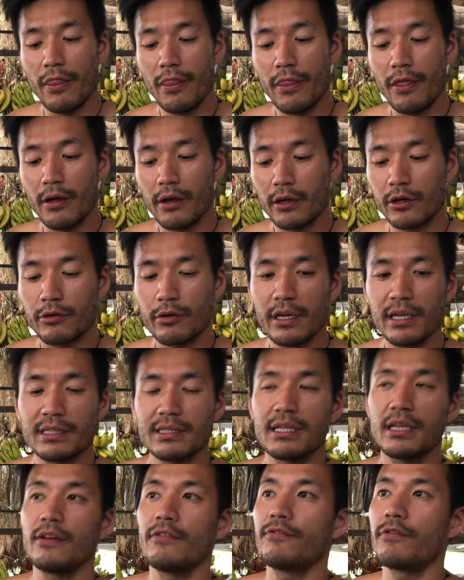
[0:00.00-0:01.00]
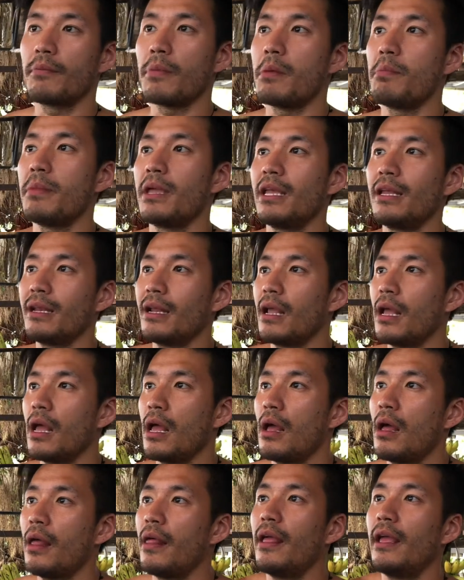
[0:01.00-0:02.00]
the creatine from the meat,
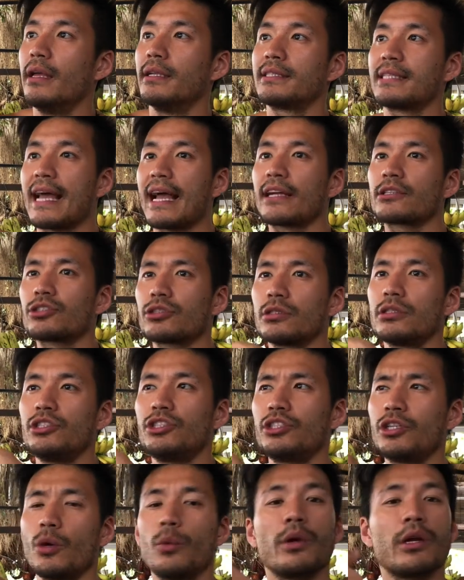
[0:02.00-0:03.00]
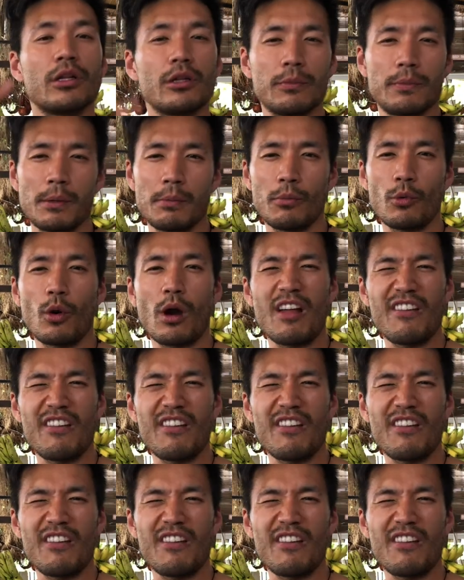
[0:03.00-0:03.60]
it's actually showing a little bit more.